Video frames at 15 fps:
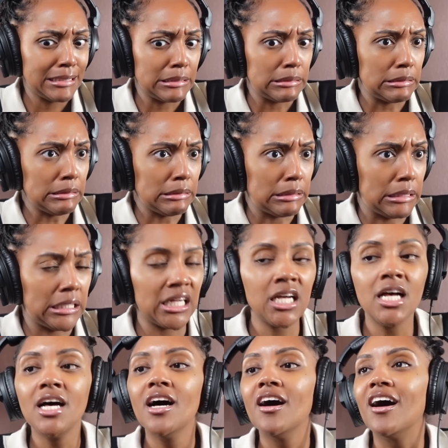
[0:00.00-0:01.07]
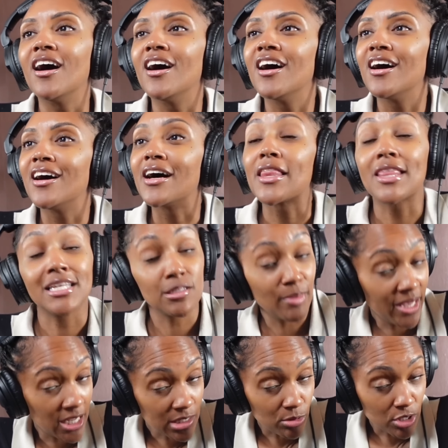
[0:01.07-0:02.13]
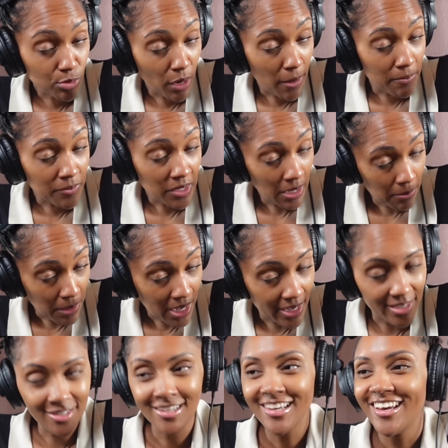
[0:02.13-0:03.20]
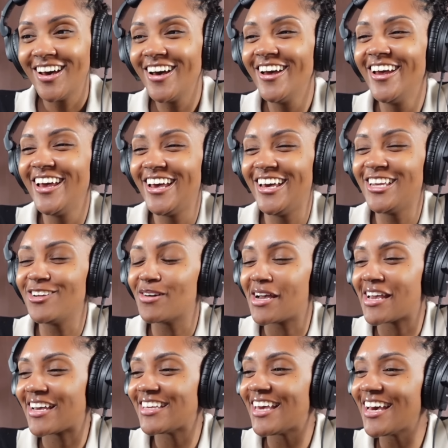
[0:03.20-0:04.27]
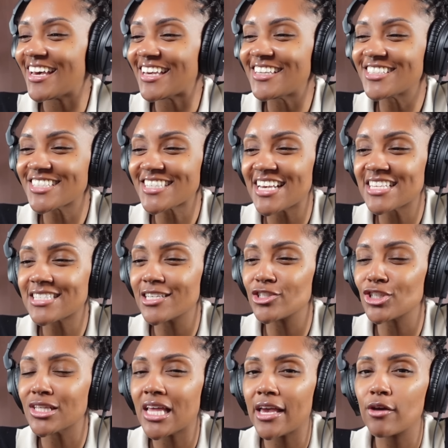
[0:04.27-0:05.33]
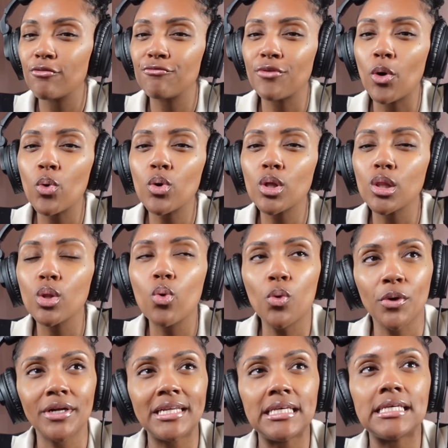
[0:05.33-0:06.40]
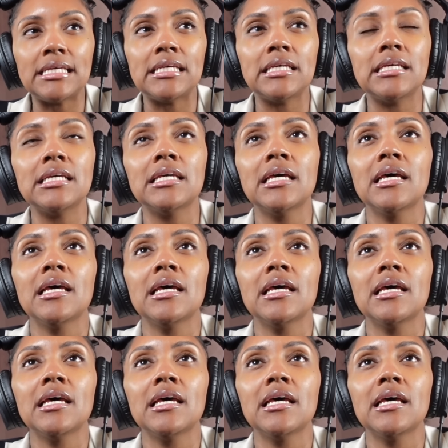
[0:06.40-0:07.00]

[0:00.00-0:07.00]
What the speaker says: Ooh. That's my husband's problem, not mine. Anyway, yeah, he just has such a like folklore-y,